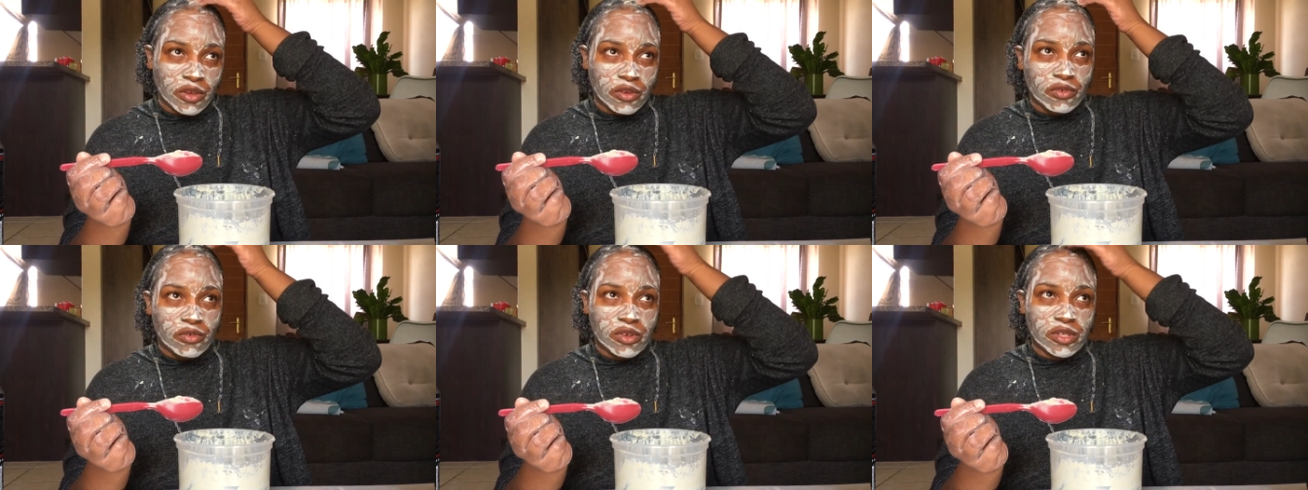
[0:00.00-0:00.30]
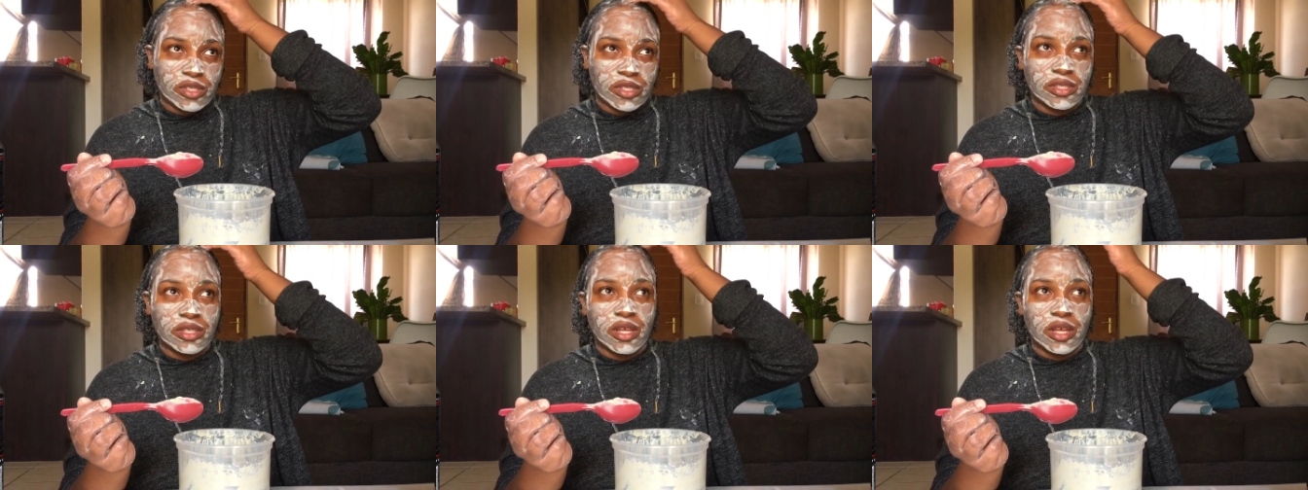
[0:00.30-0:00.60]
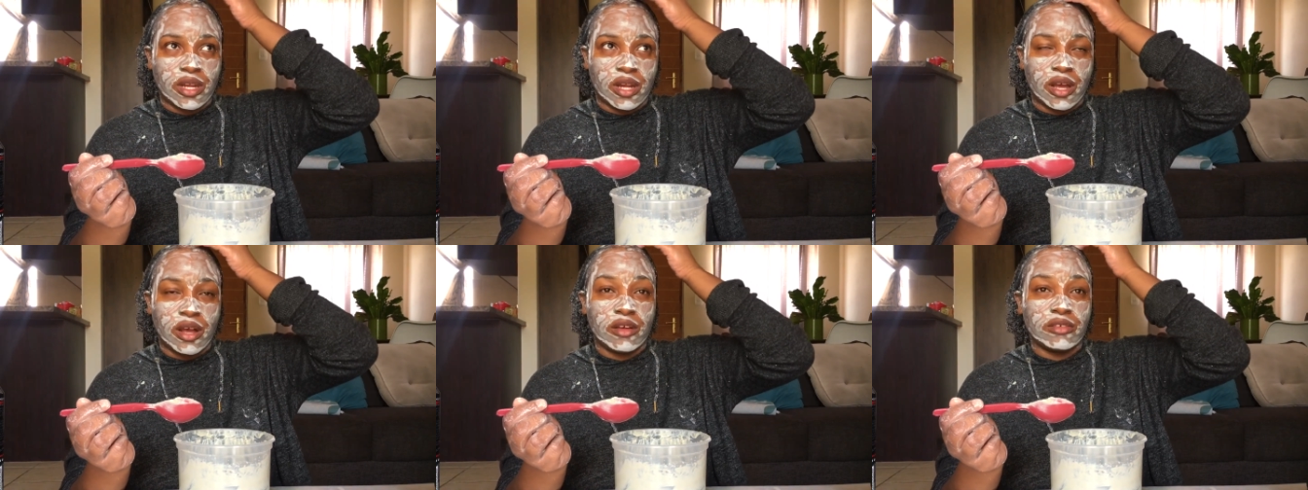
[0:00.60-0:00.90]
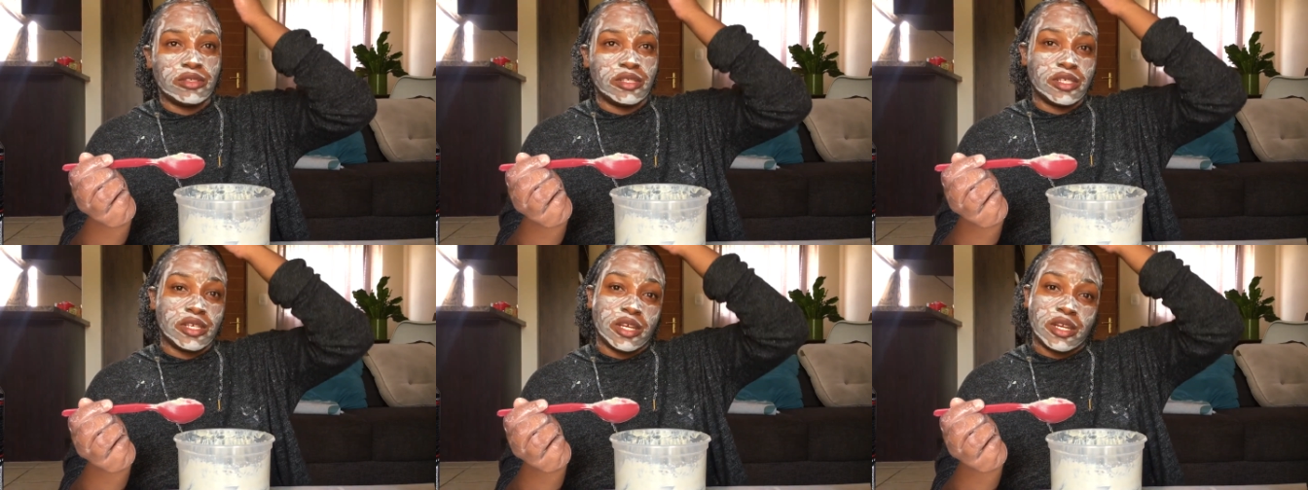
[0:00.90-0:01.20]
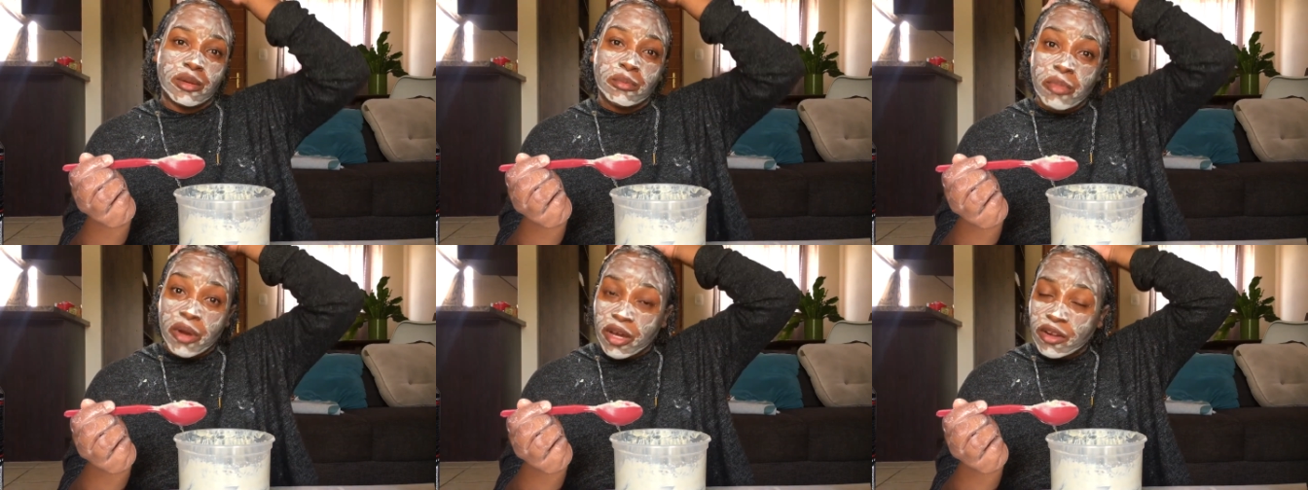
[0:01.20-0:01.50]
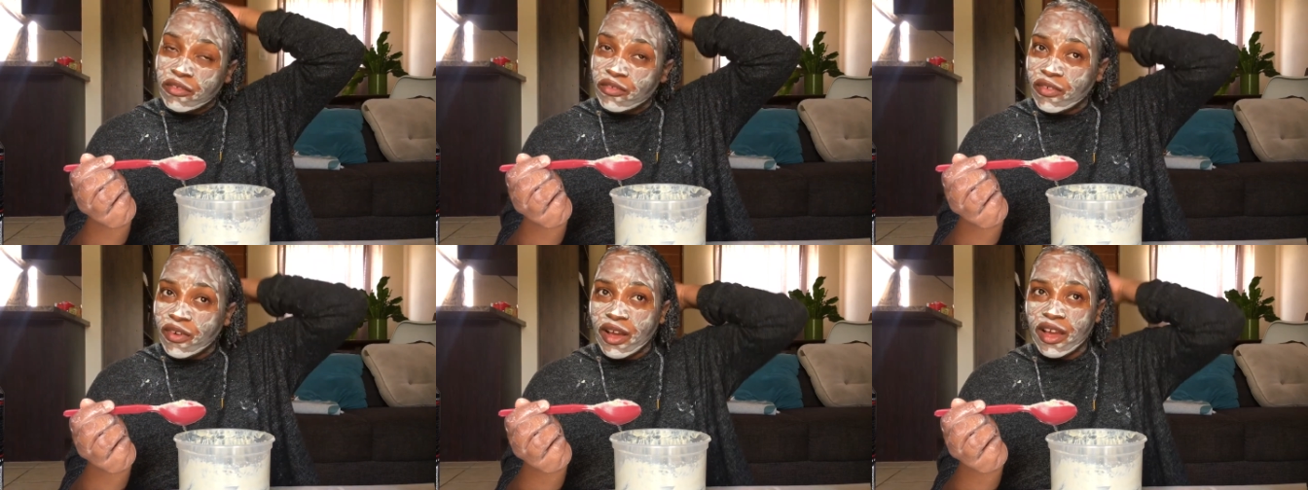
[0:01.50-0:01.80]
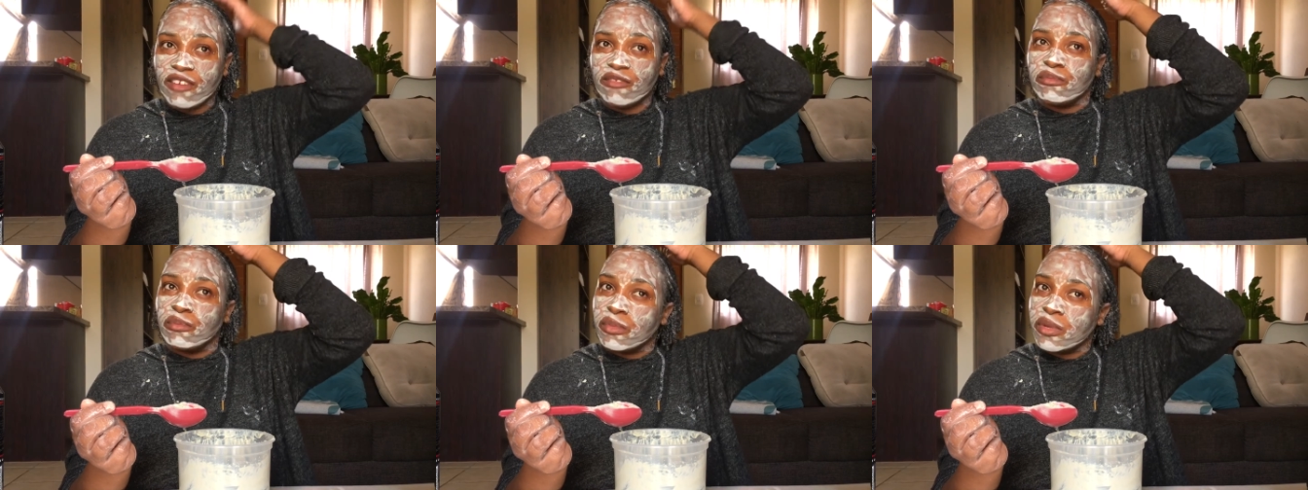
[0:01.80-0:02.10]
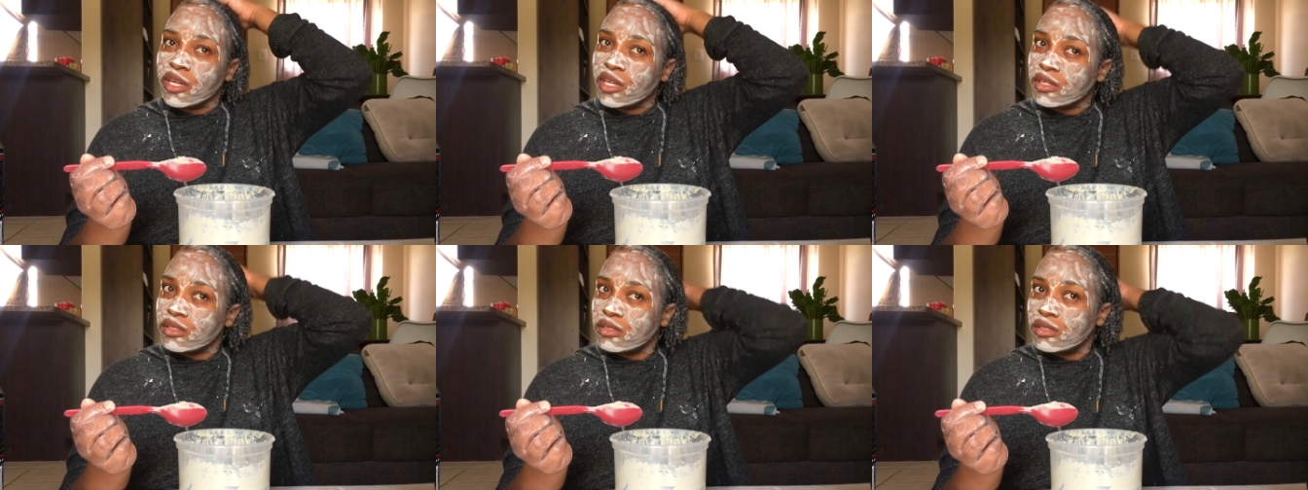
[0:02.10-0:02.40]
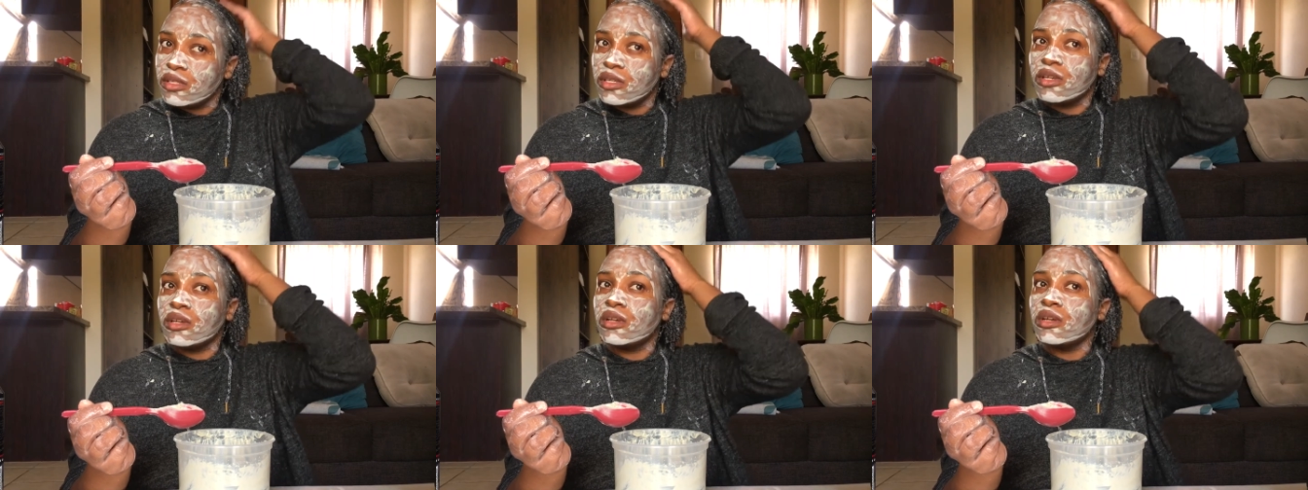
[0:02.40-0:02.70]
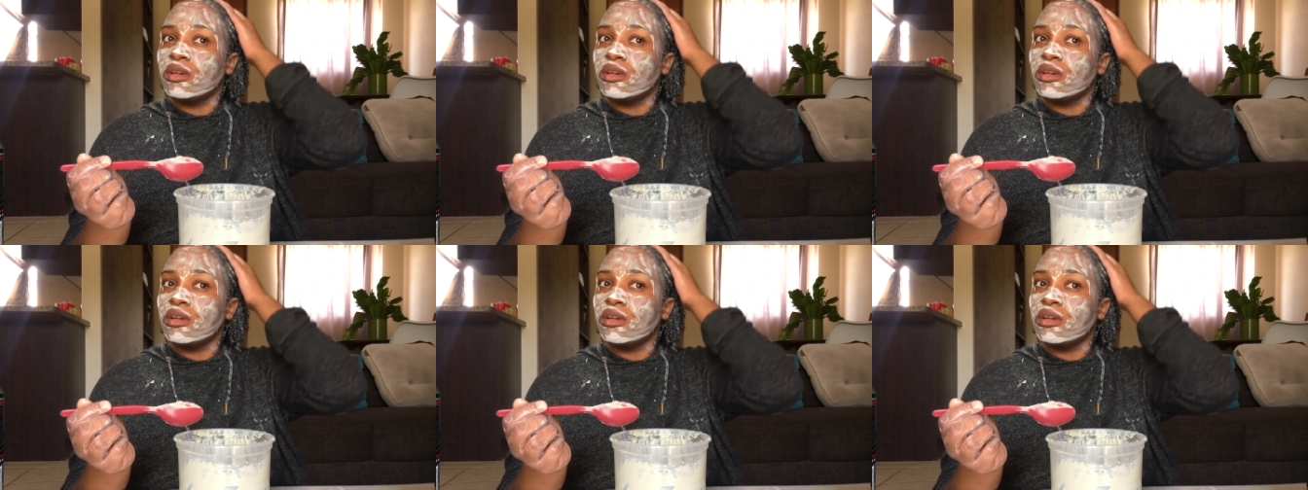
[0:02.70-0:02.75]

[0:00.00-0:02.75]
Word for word: rinse that out in about five minutes